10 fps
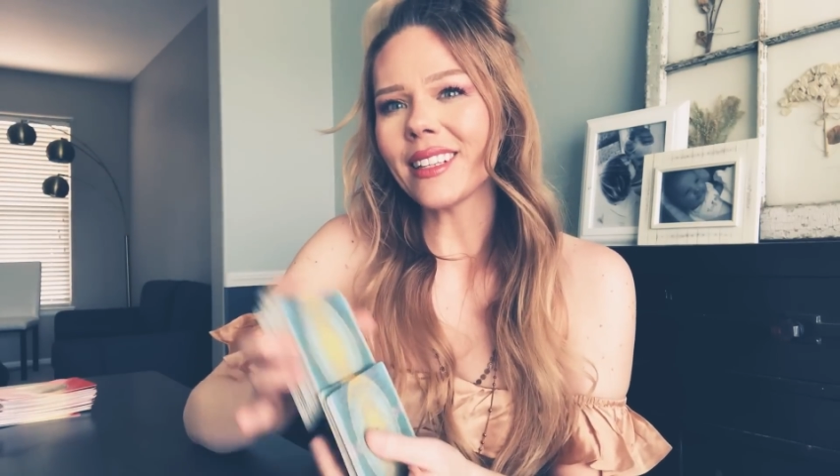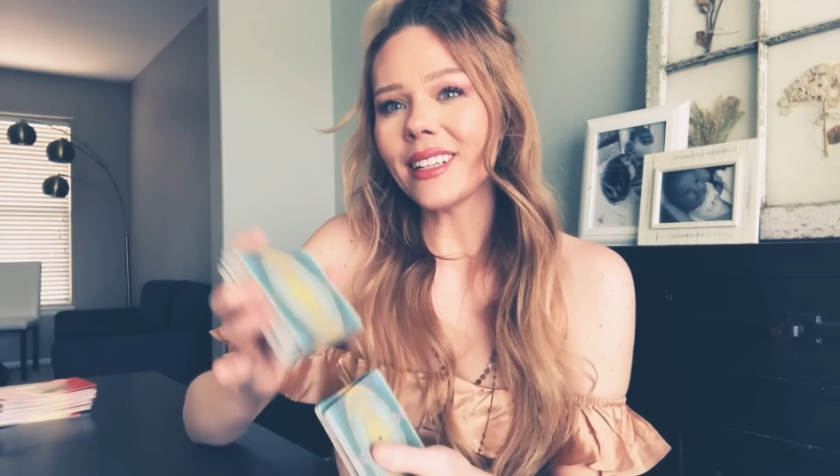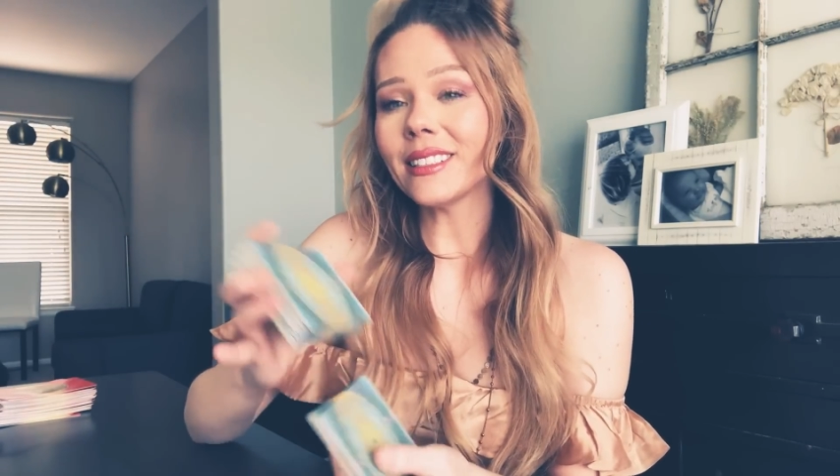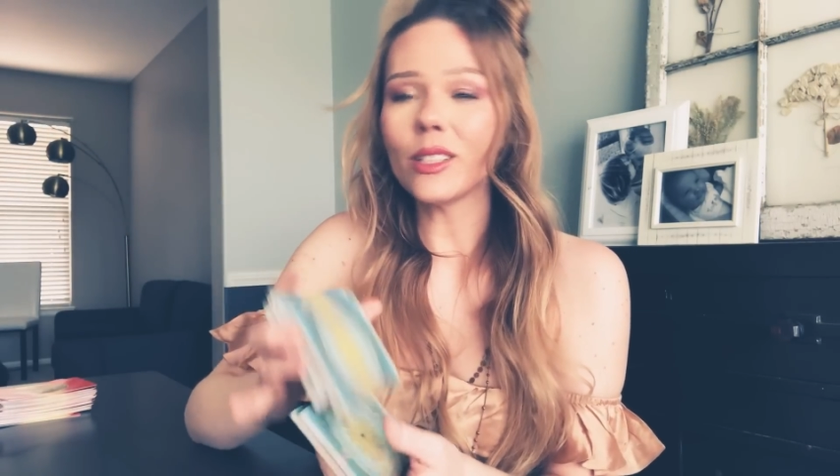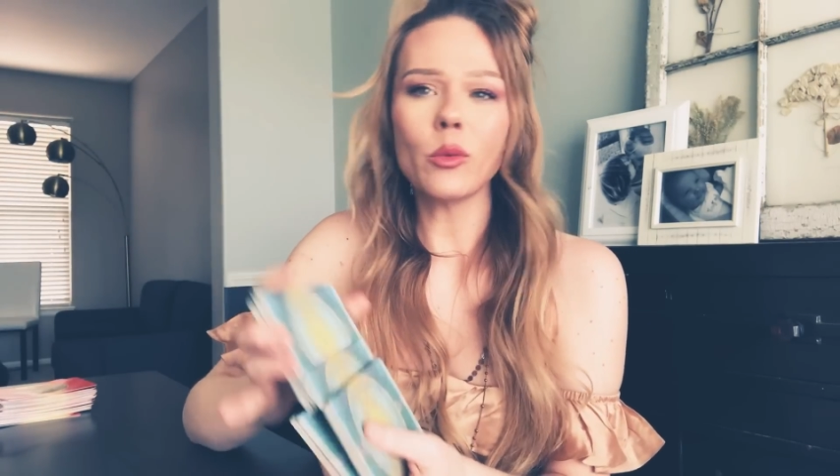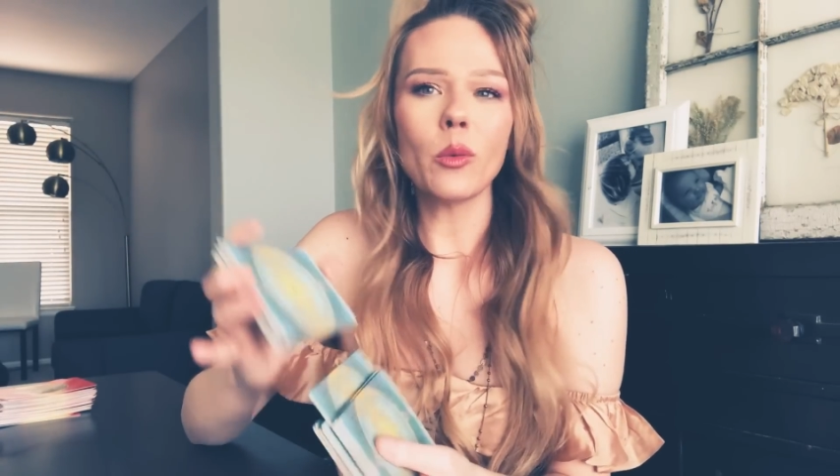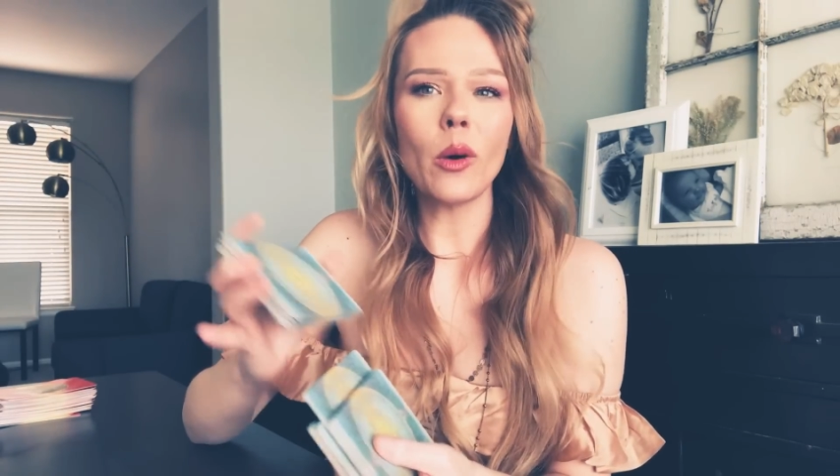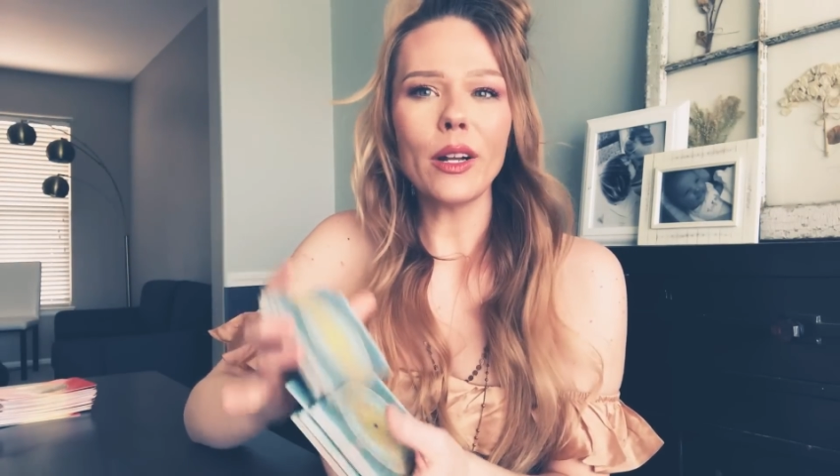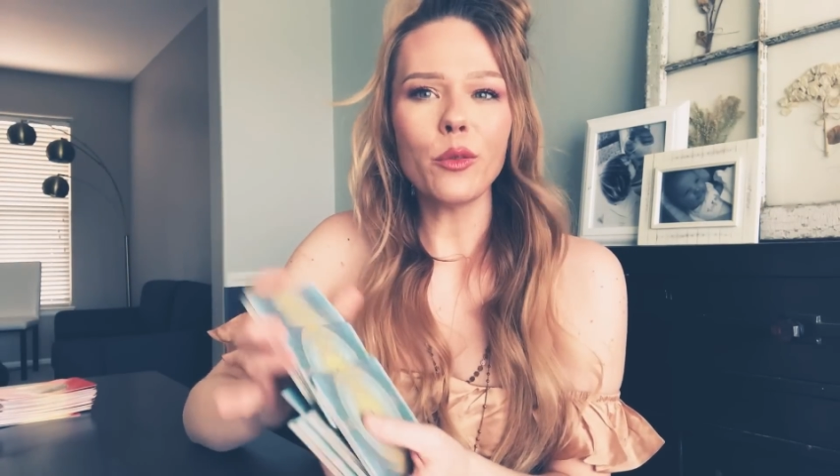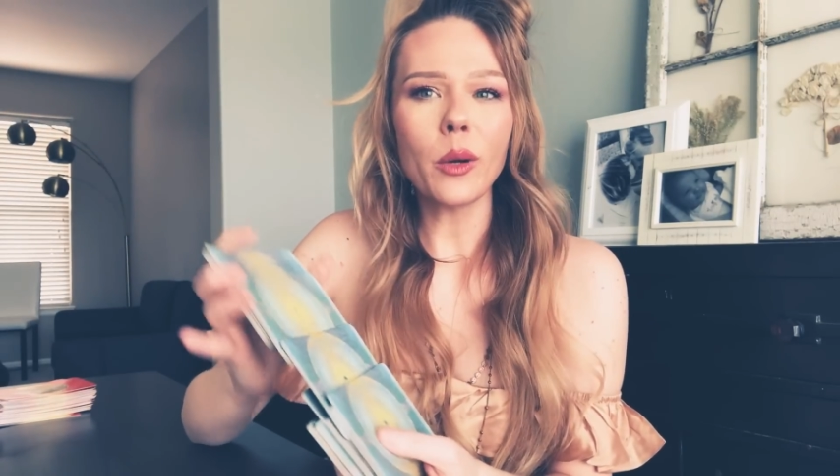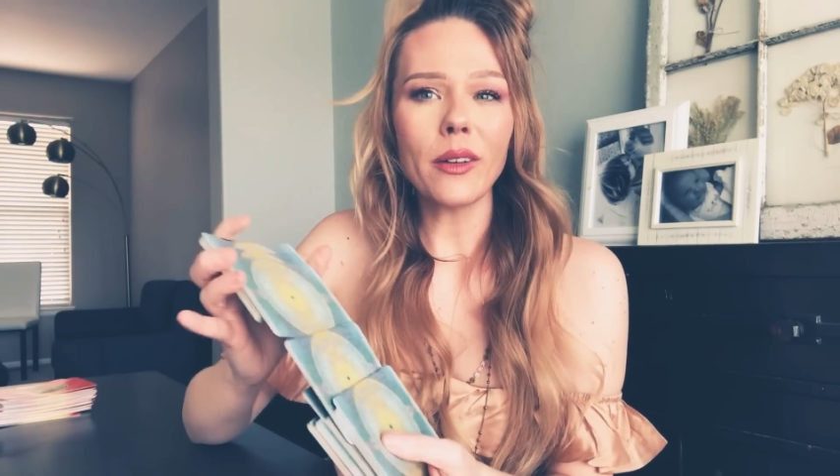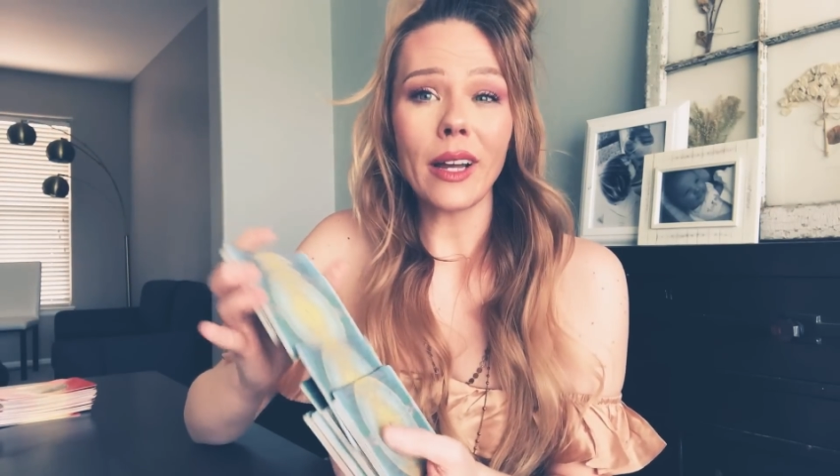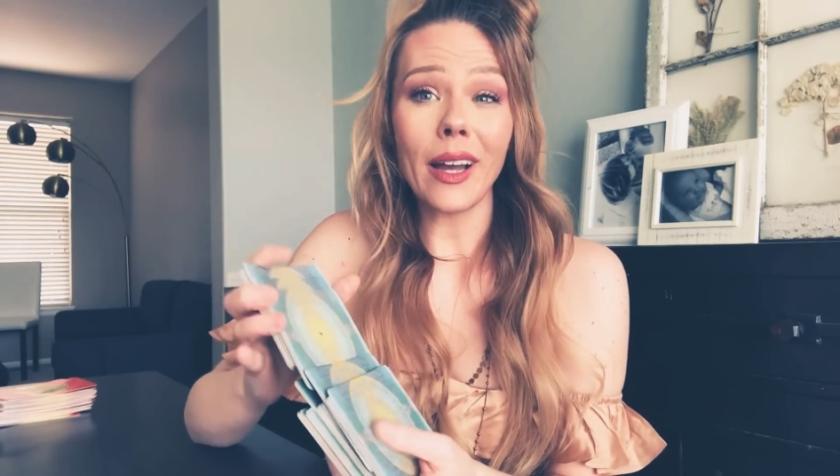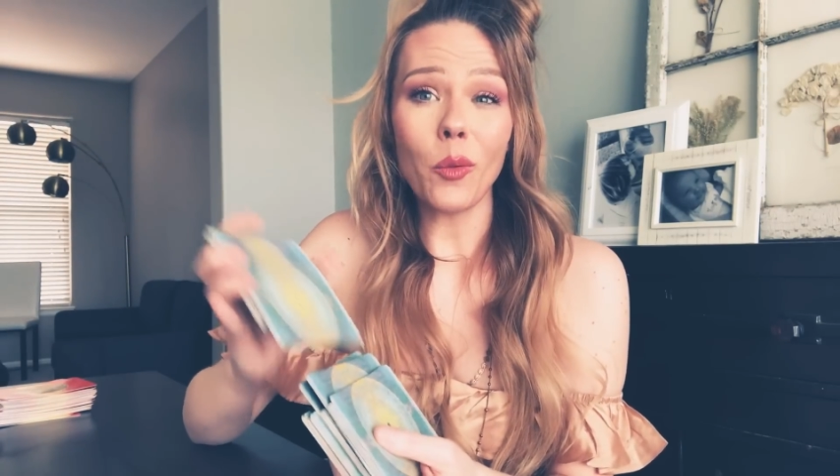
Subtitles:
And I said, well, what if what I